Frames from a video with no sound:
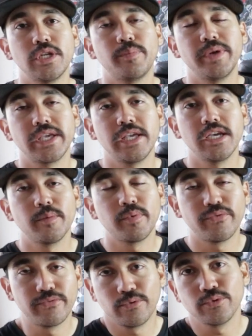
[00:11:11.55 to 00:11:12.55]
ended up picking up
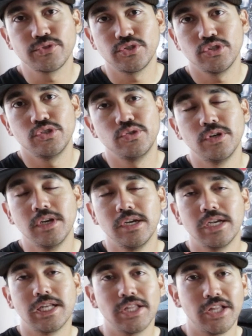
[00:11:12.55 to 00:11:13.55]
a full suit,
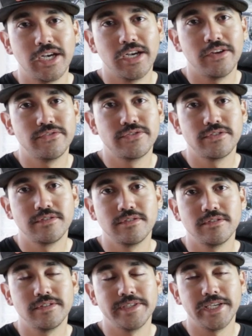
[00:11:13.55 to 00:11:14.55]
gloves,
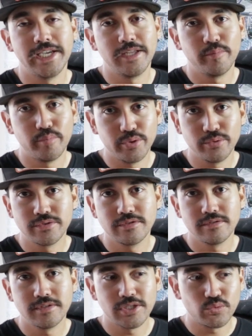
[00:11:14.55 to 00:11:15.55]
and
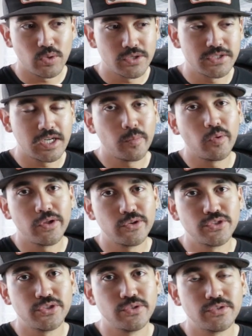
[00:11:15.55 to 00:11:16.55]
boots, as well as a couple
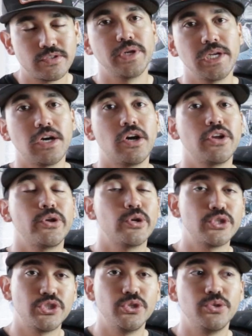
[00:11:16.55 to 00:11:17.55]
undershoots. Putting on
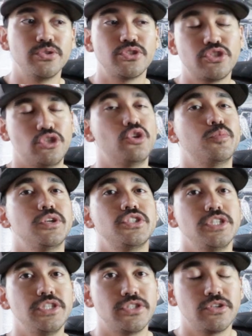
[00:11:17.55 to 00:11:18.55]
your suit so
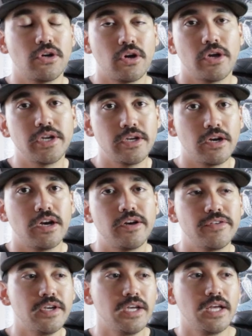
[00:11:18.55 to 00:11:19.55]
much easier on and
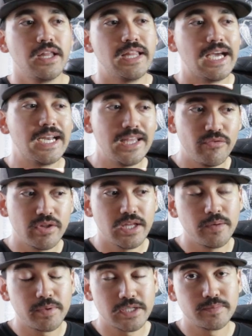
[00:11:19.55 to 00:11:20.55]
off. That even
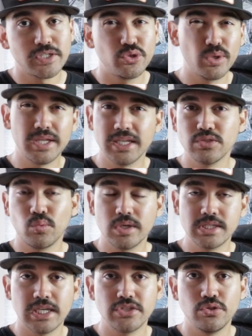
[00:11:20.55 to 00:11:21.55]
then, because my suit I think is
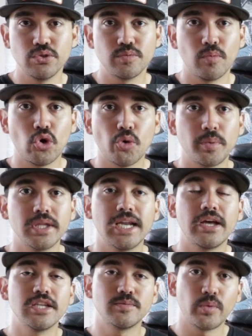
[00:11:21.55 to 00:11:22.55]
one size too small, but
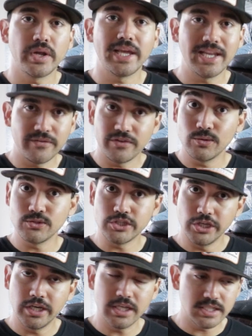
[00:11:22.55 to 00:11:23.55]
now that it's breaking in, it feels
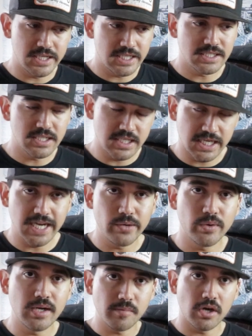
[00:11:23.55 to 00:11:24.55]
good. It's nice and
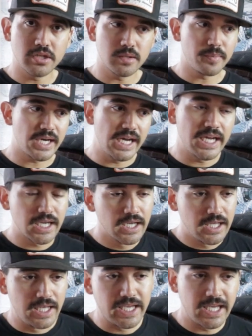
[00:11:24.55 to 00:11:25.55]
tight. When I'm on the bike,
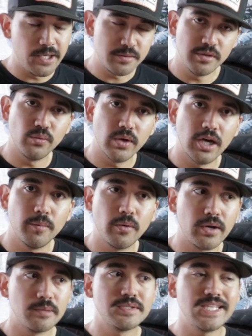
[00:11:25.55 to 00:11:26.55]
it keeps me well,
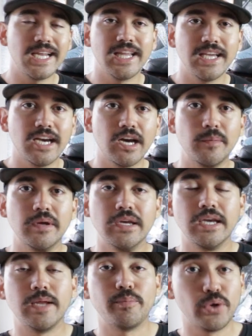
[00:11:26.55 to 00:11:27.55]
but when I'm standing up
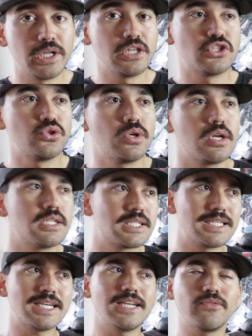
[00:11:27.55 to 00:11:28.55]
and putting the suit on, it's
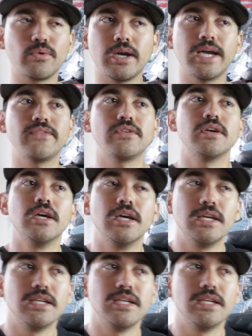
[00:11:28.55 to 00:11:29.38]
kind of where I have to